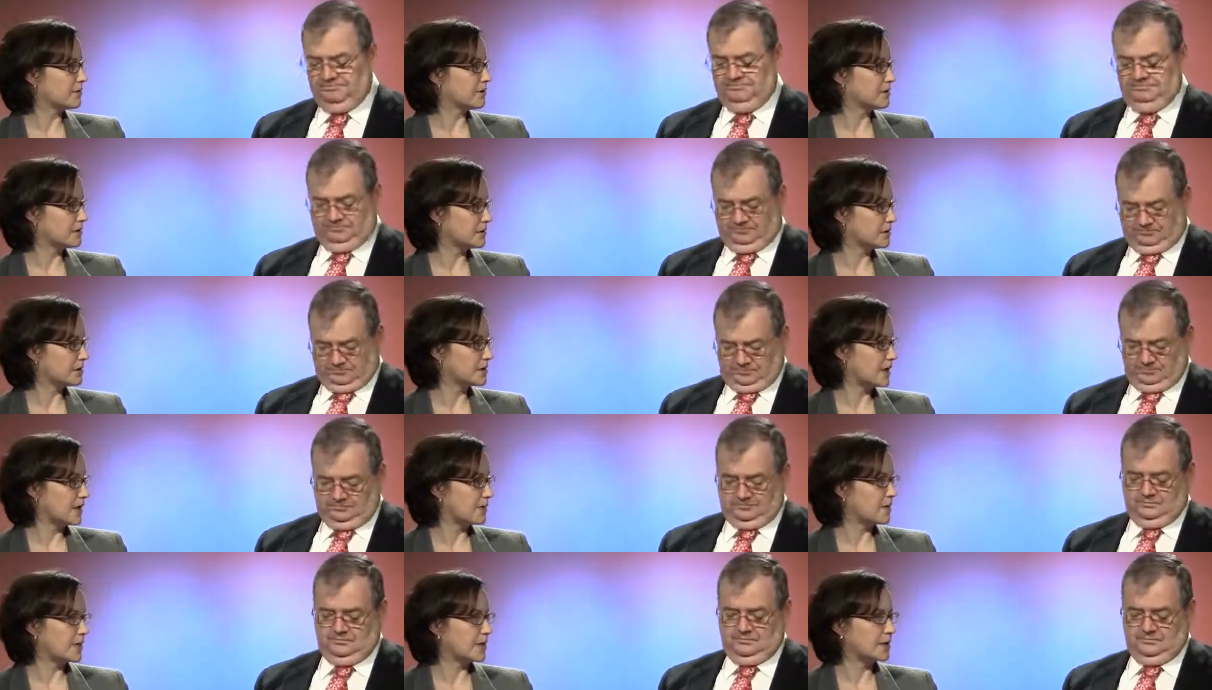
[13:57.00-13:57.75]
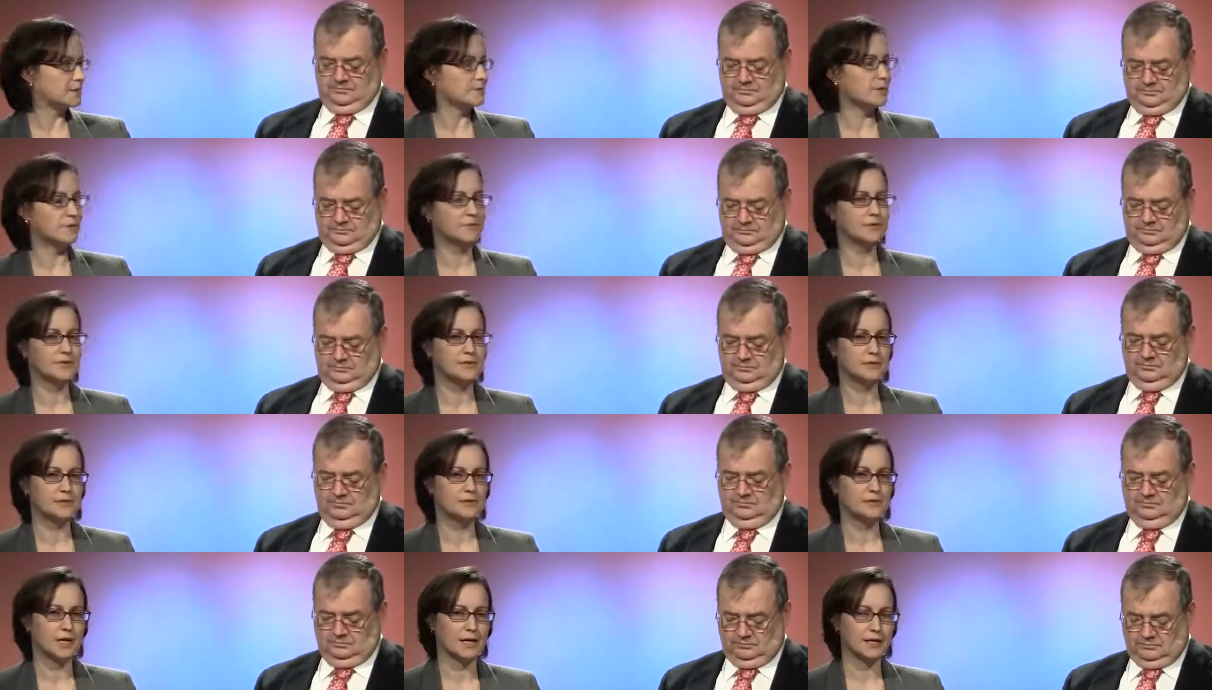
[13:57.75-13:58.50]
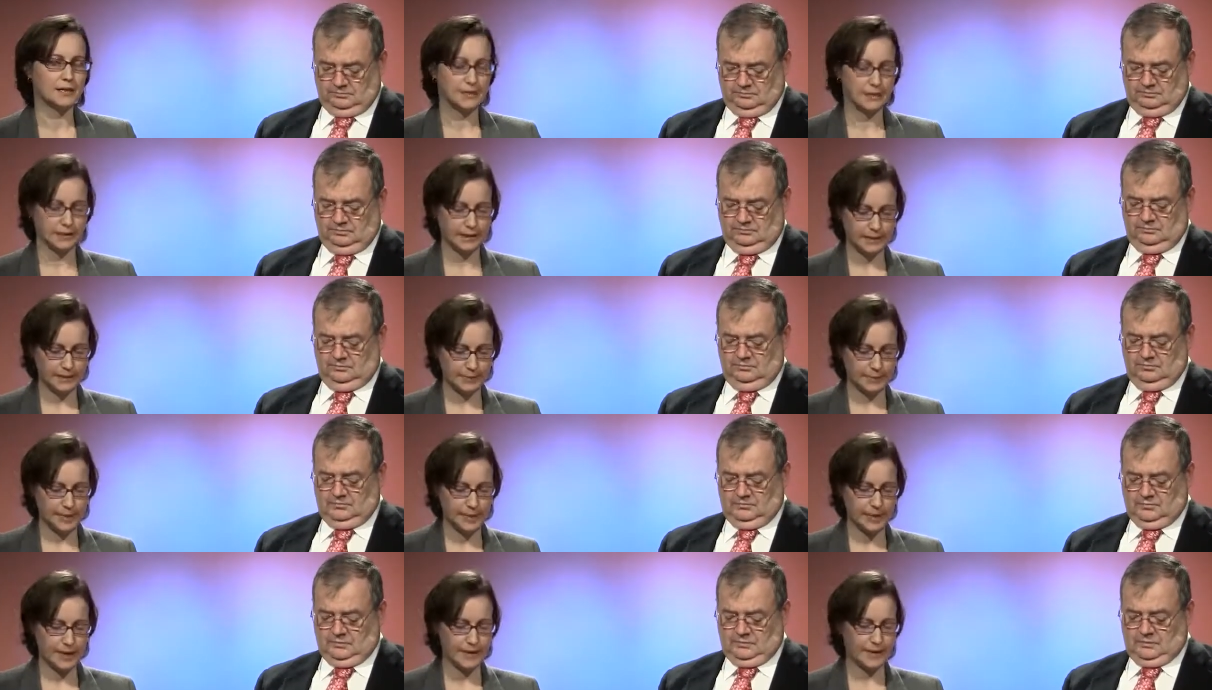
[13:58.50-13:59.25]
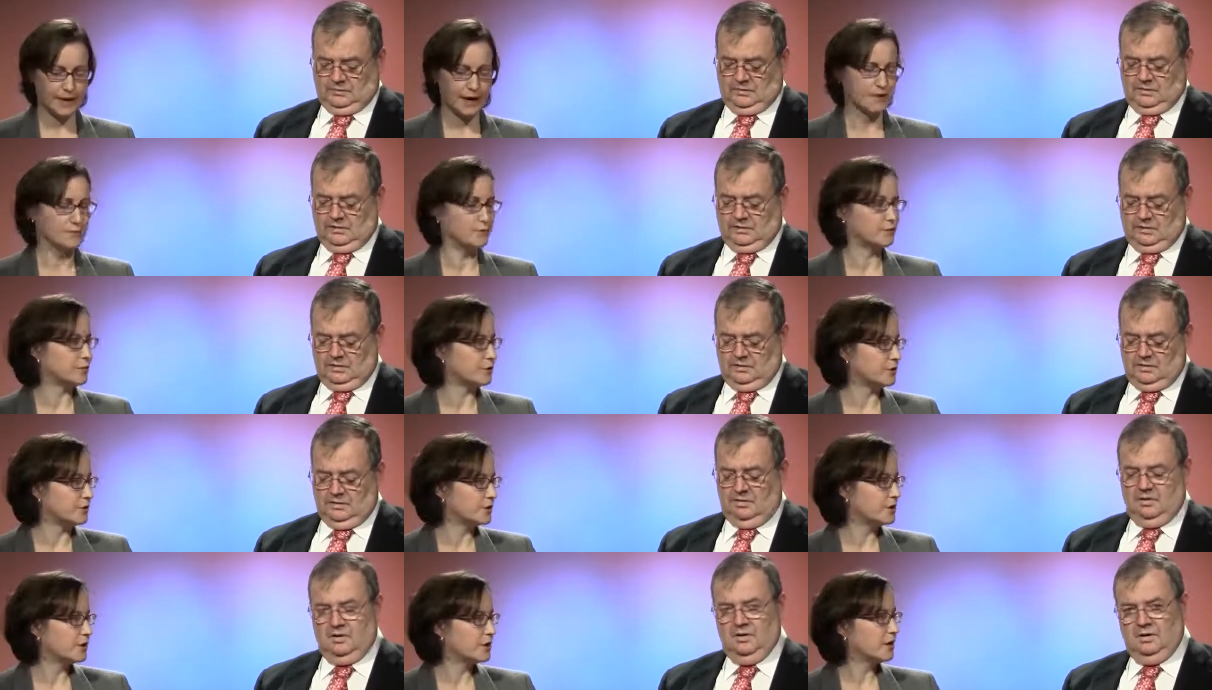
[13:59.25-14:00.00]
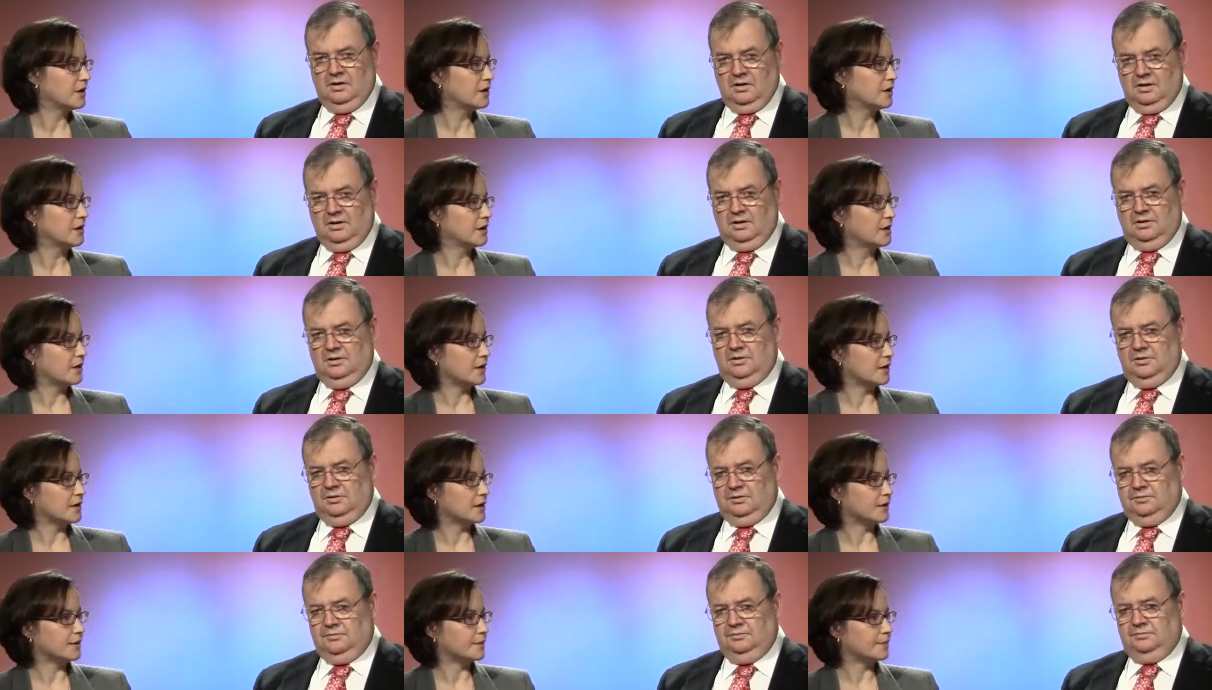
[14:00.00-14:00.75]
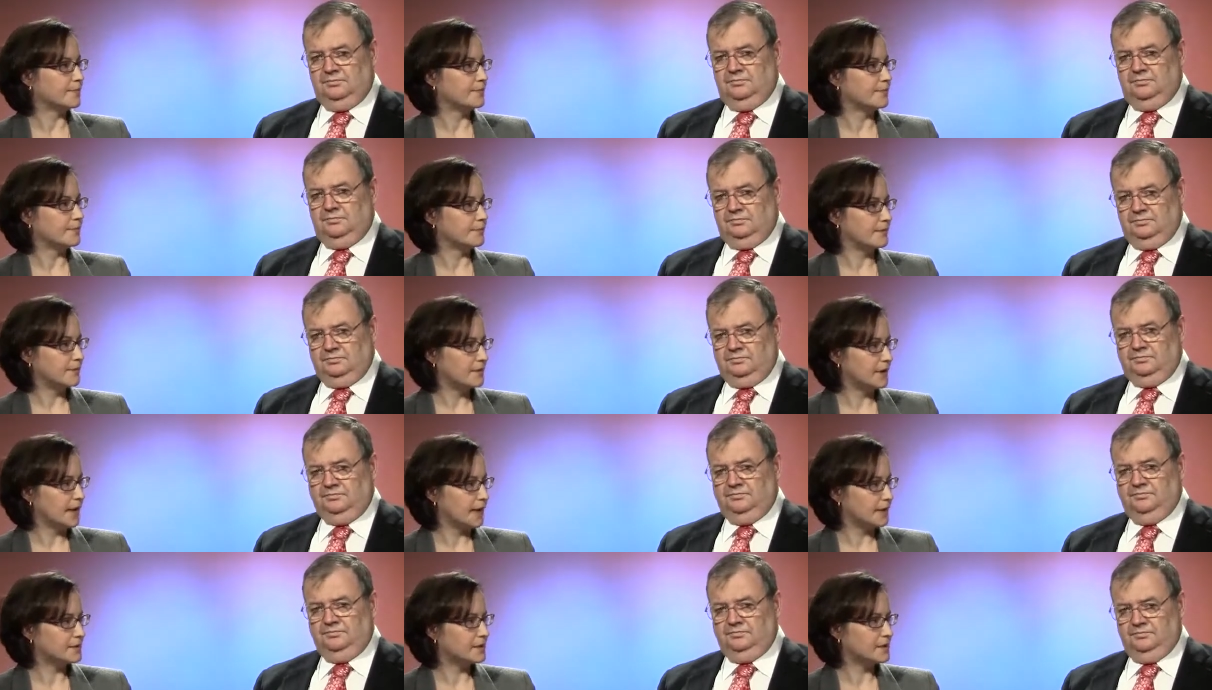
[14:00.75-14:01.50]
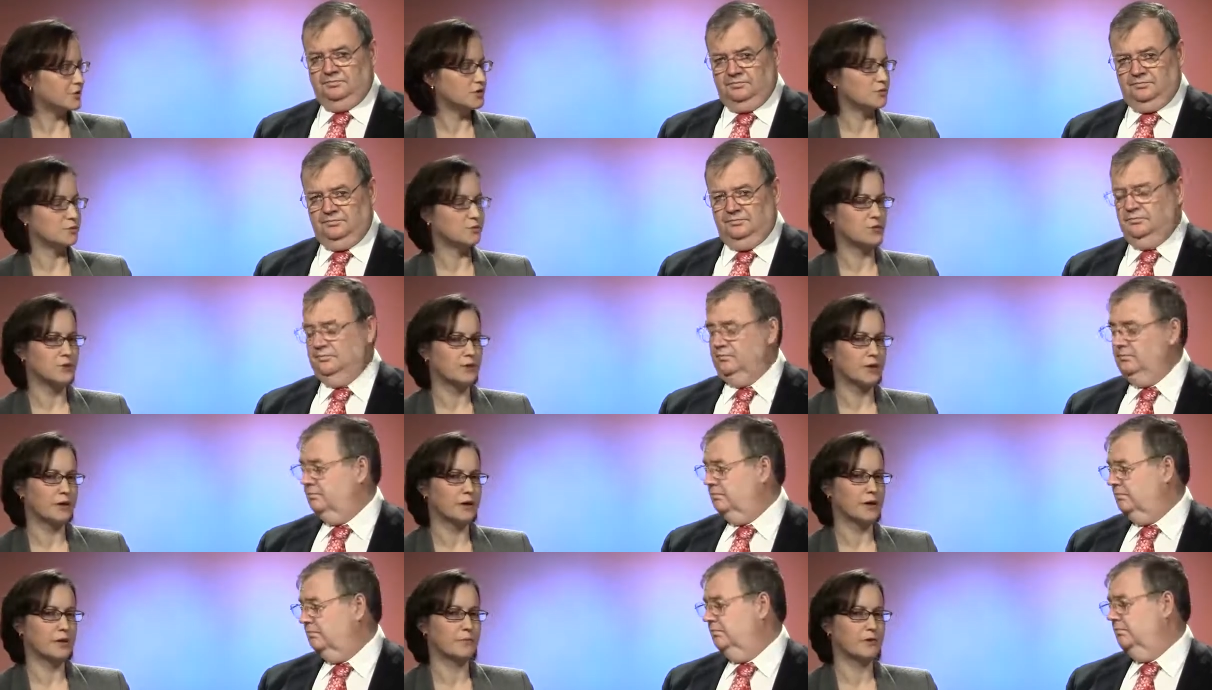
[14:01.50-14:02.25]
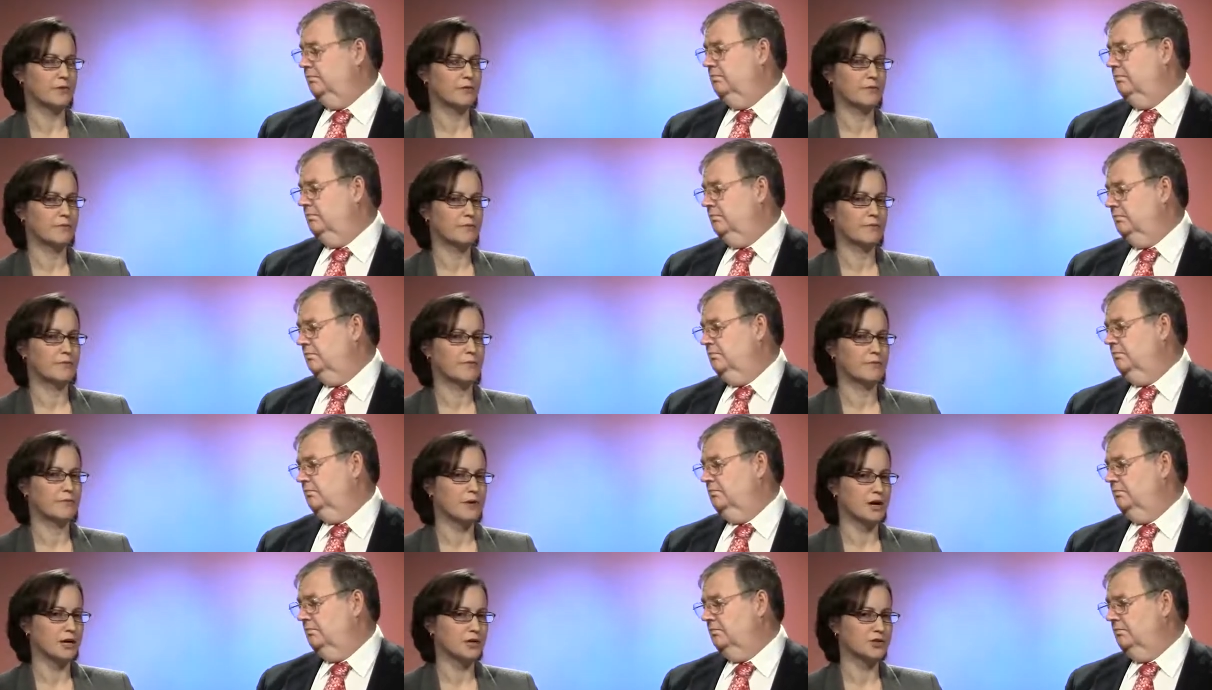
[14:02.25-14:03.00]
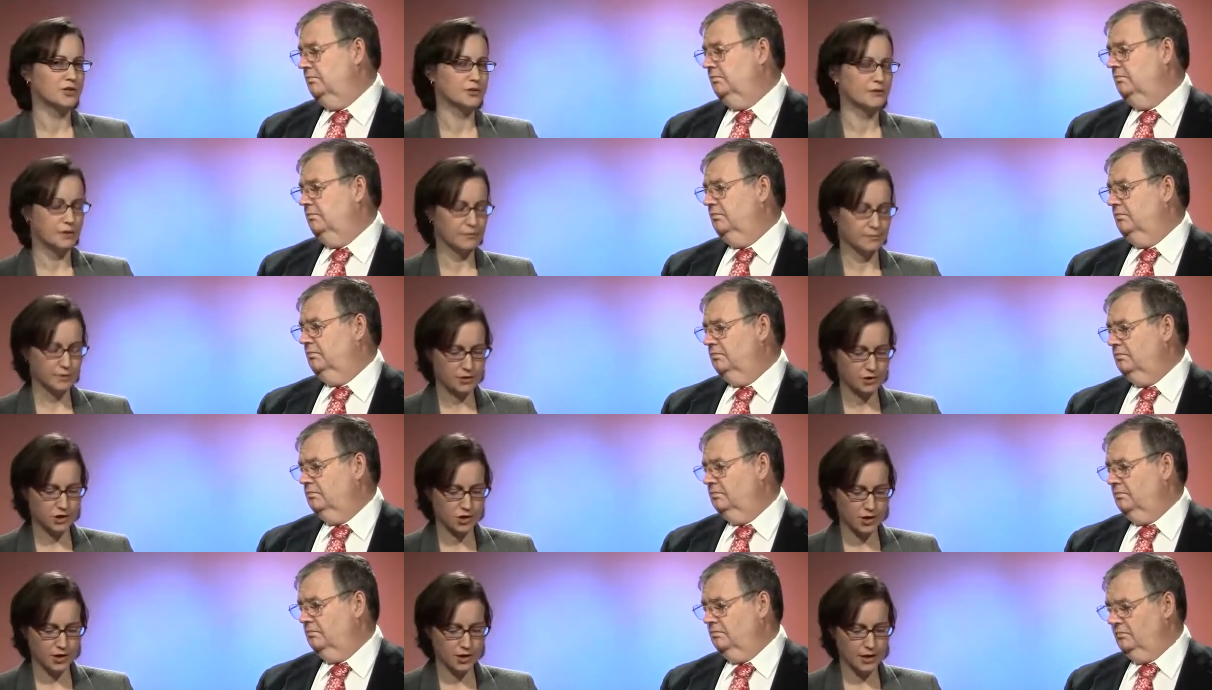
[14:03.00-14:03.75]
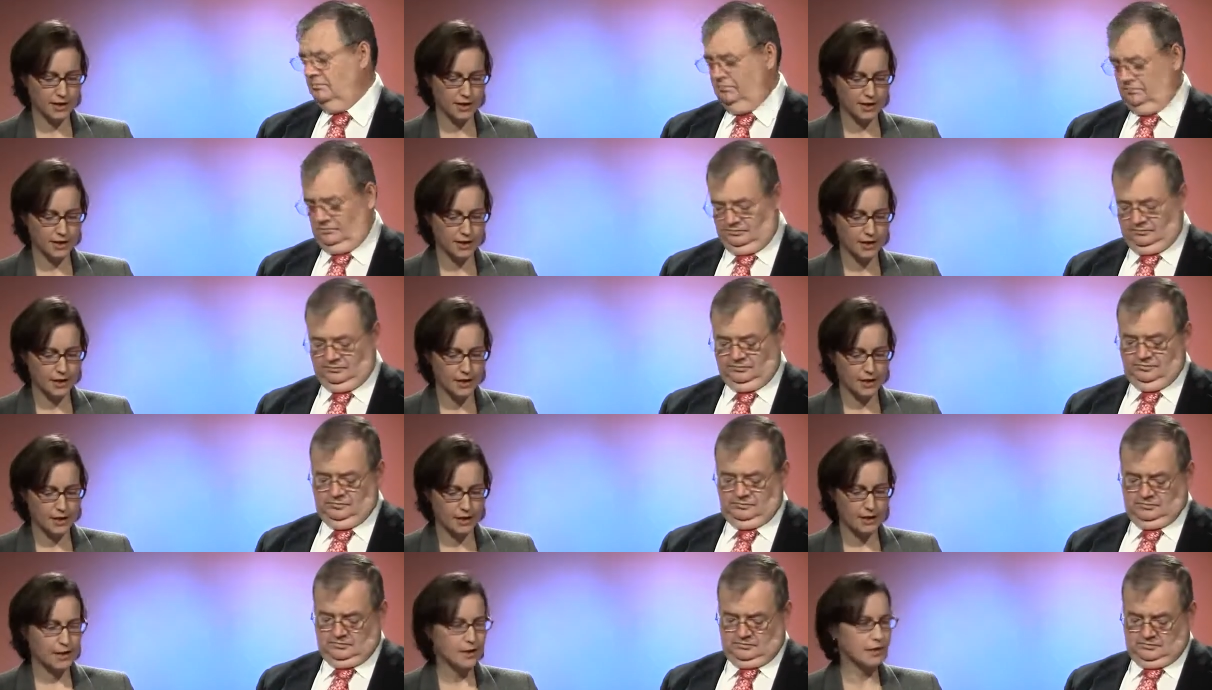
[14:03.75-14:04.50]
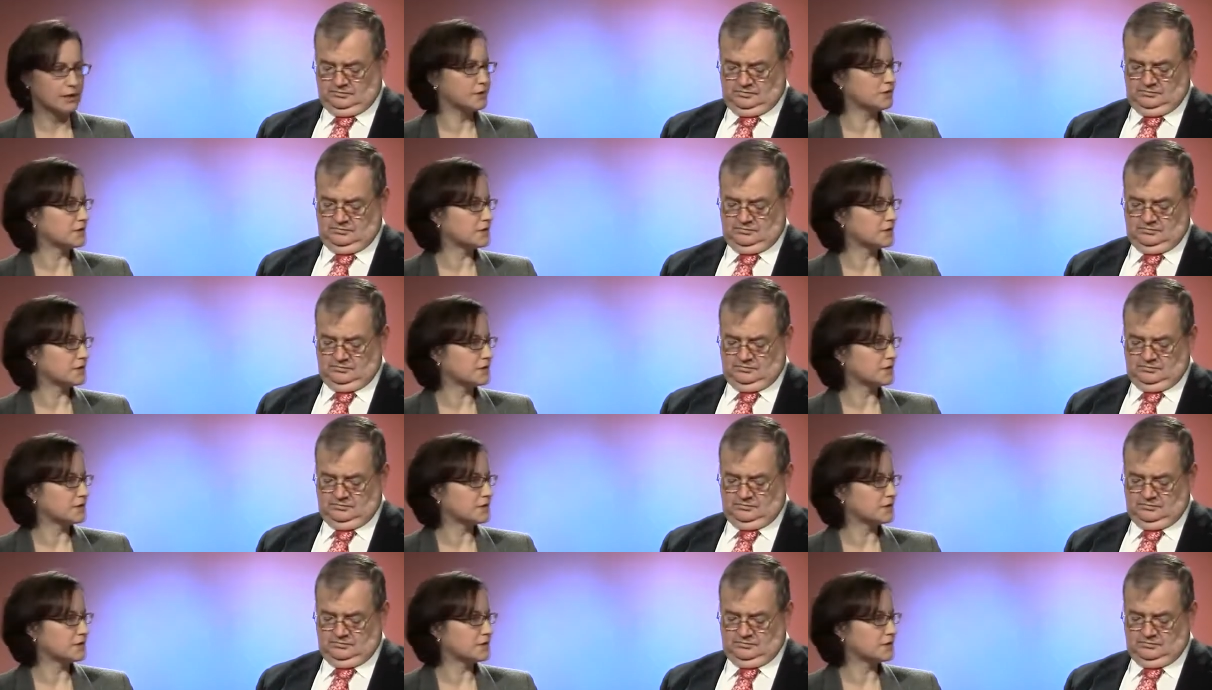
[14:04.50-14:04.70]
Speaker 1: mm. in the same way as what was done in Libya that would uh, get such a war going with Russia and with China. Now,